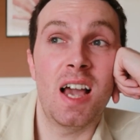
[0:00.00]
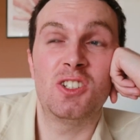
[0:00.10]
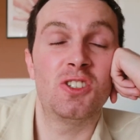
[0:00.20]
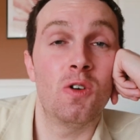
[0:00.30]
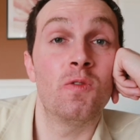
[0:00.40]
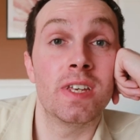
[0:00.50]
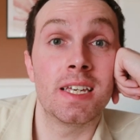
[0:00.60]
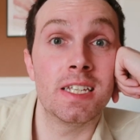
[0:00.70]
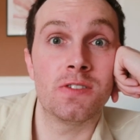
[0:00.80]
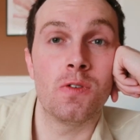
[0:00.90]
I just don't
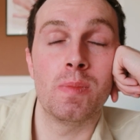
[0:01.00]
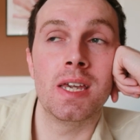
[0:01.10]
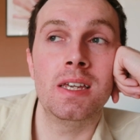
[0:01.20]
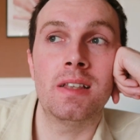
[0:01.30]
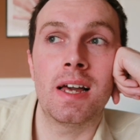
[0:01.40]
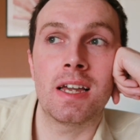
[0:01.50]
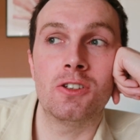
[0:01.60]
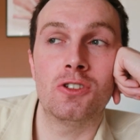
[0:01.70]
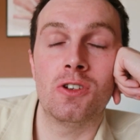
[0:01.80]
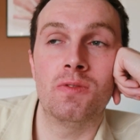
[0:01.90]
think it's for me. Like, I
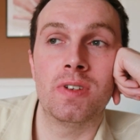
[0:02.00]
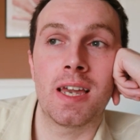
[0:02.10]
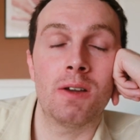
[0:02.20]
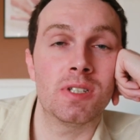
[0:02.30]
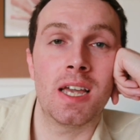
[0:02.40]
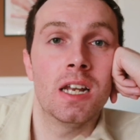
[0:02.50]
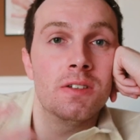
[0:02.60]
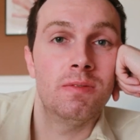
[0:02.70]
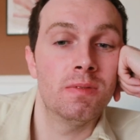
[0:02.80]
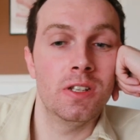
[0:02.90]
just don't think I was kind
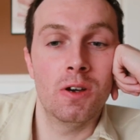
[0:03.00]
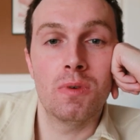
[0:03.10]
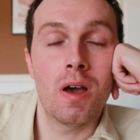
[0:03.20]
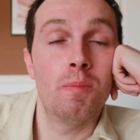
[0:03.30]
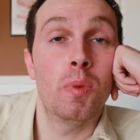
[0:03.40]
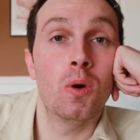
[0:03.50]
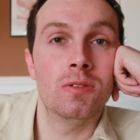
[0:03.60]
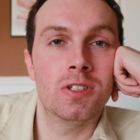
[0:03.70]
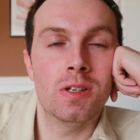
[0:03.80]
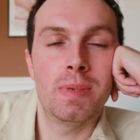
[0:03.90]
of, you know,
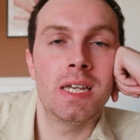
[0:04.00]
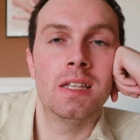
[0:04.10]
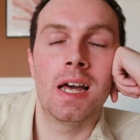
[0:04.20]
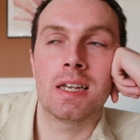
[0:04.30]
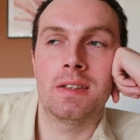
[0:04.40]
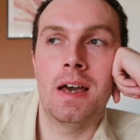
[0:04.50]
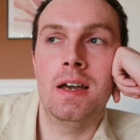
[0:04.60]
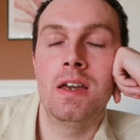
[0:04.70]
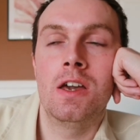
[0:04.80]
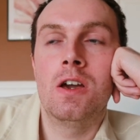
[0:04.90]
born to be like that.